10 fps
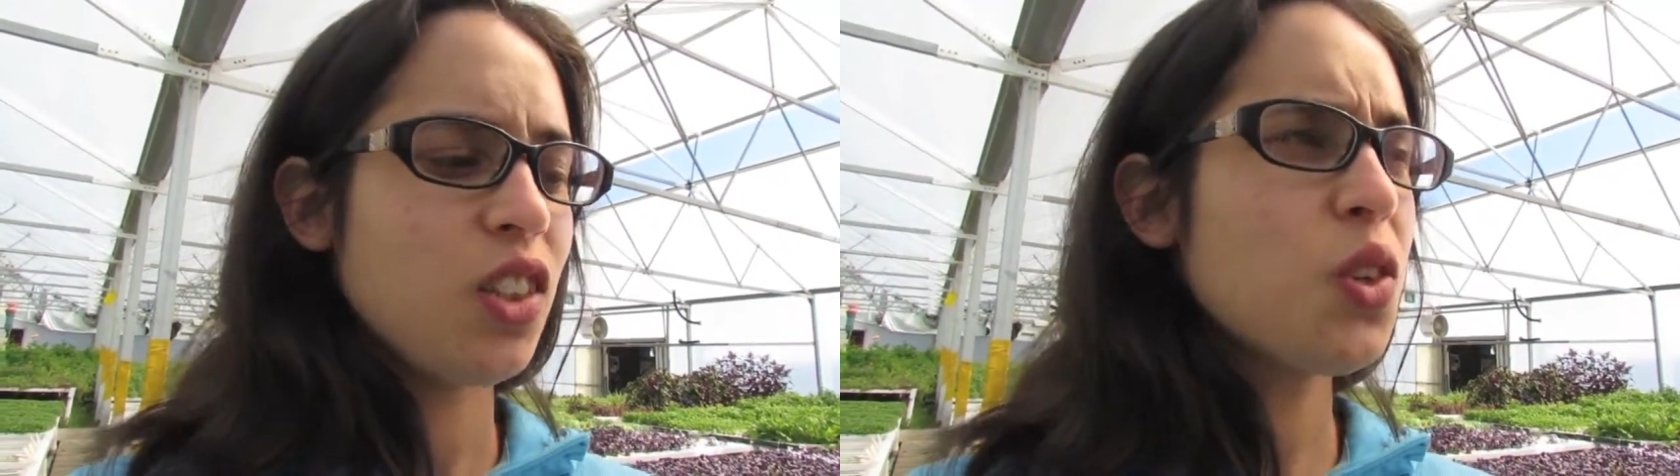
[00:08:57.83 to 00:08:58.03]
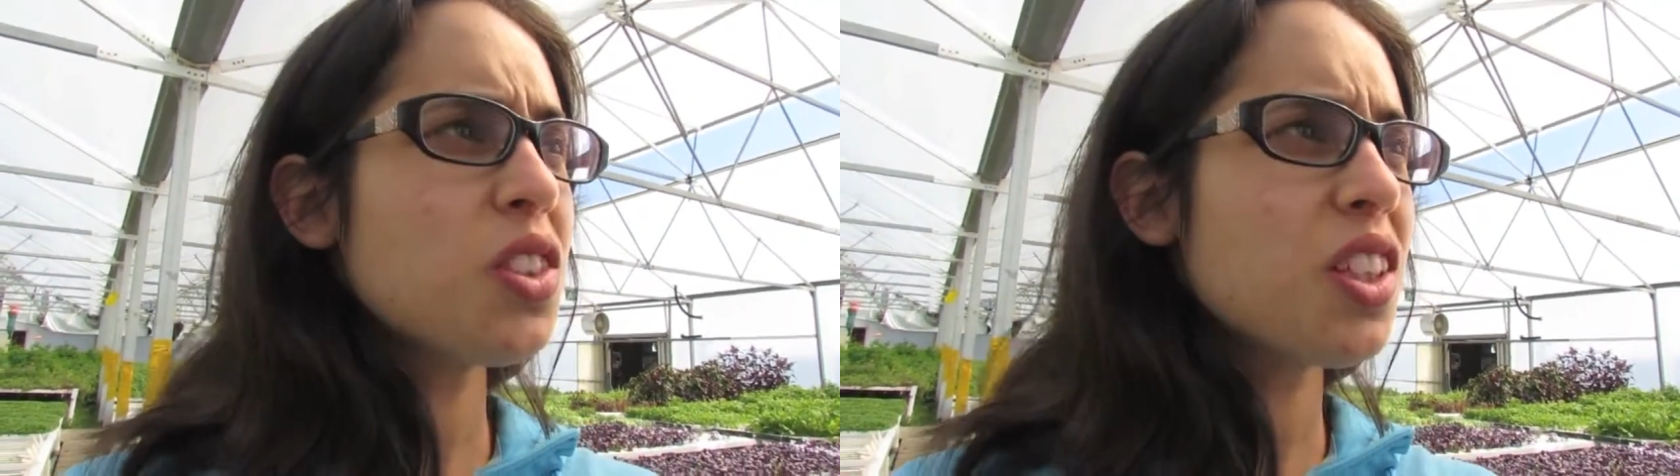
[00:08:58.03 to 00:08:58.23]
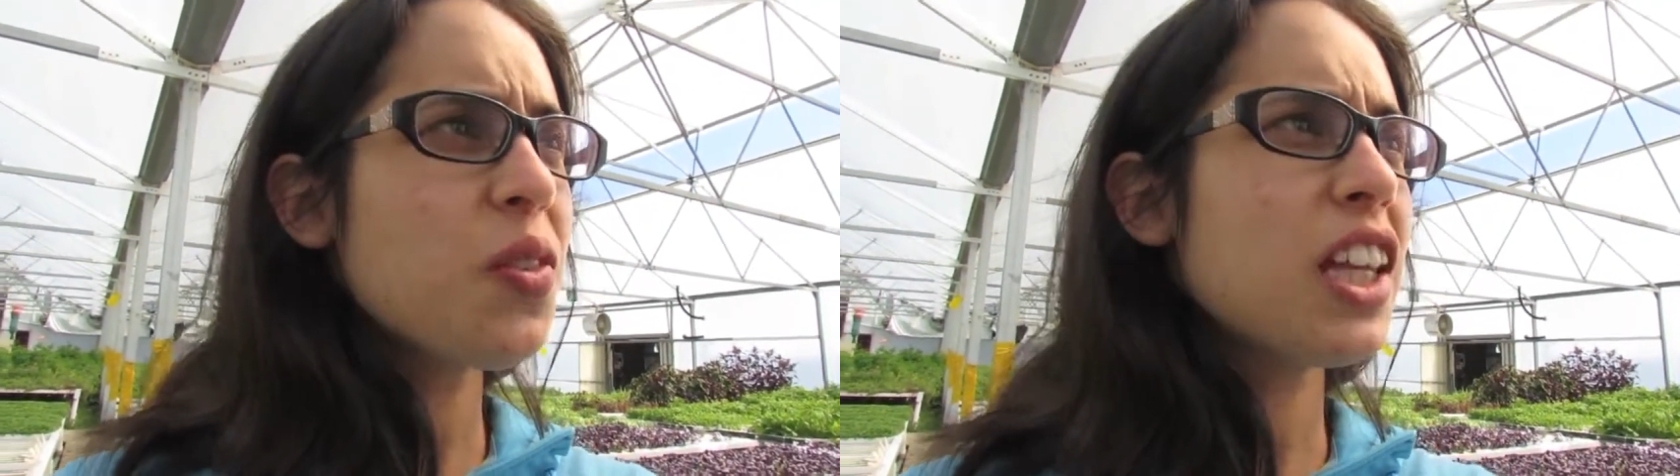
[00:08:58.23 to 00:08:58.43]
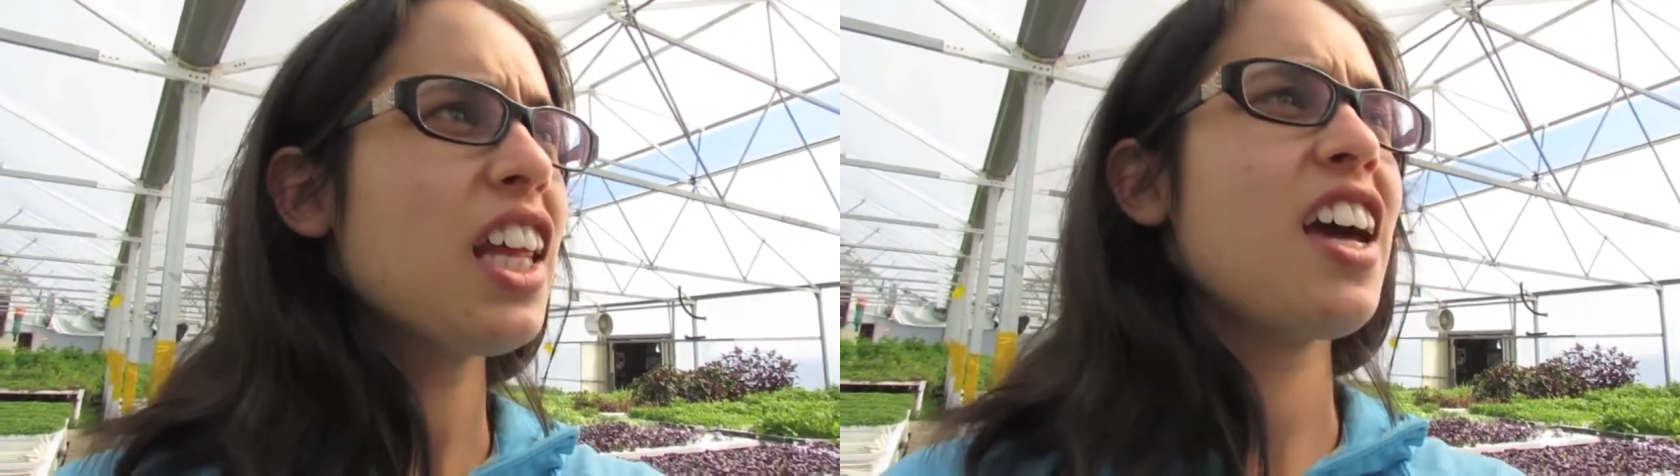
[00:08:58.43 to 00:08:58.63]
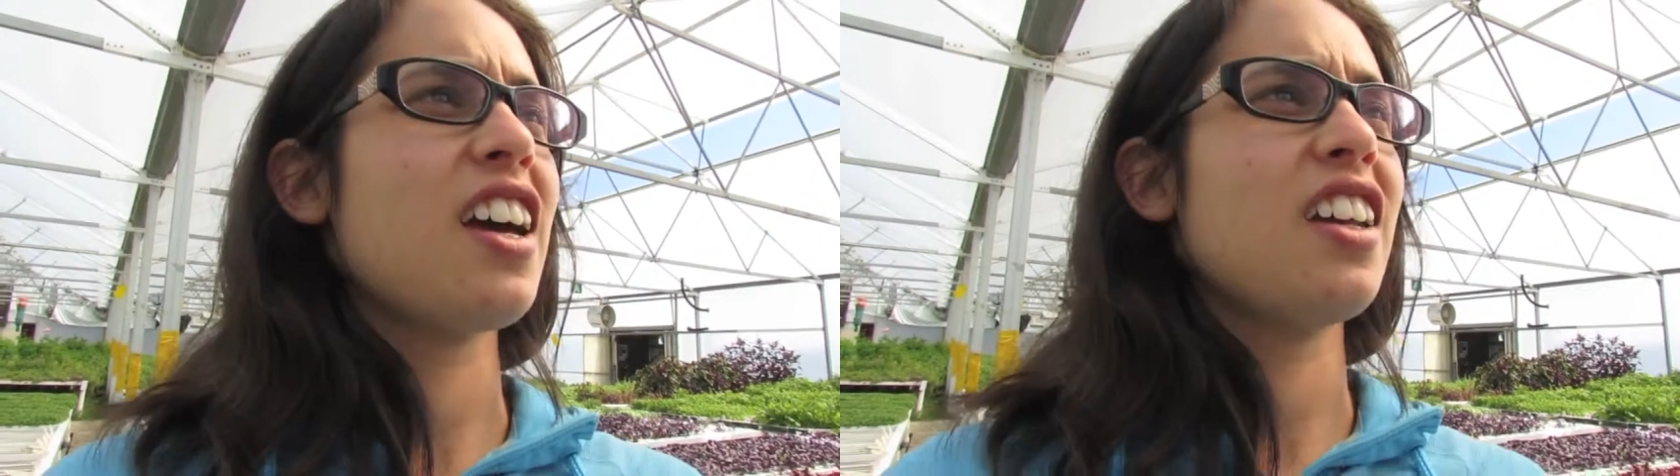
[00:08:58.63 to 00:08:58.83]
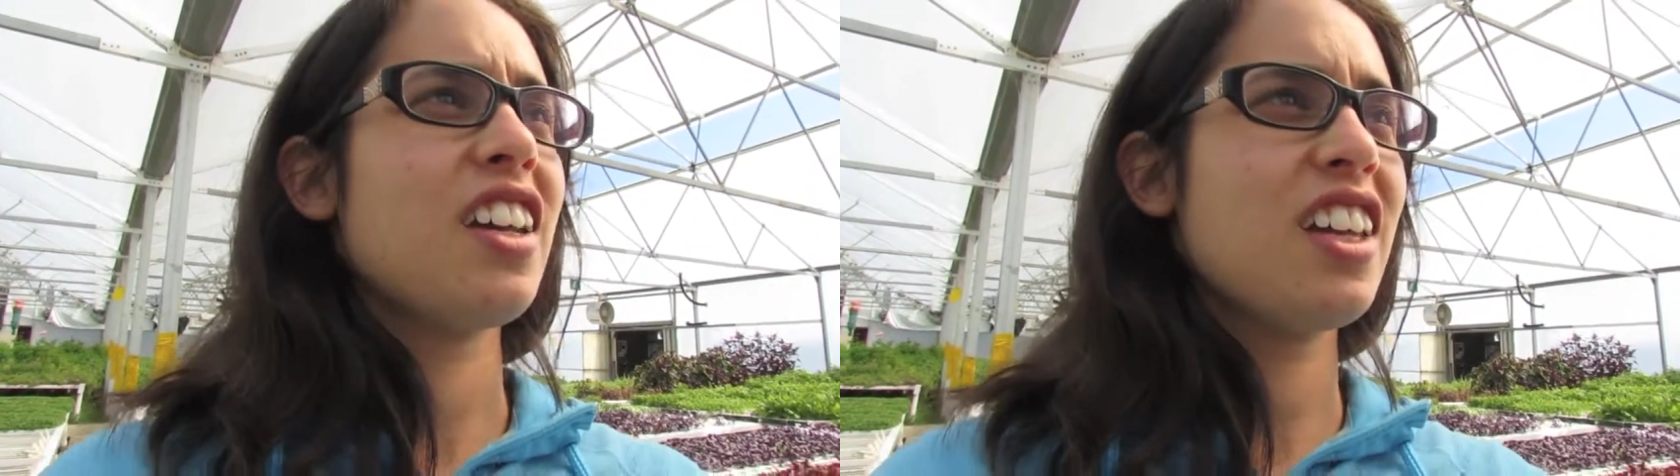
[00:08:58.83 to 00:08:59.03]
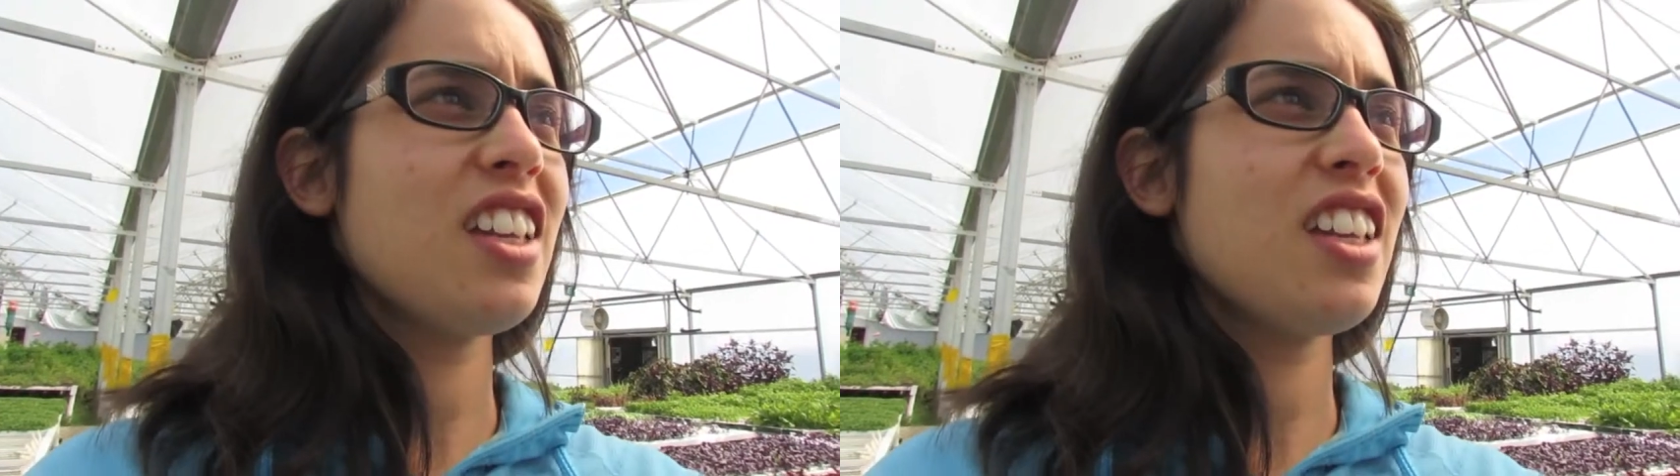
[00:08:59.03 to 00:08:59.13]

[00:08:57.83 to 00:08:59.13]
Use some of that. Get oh,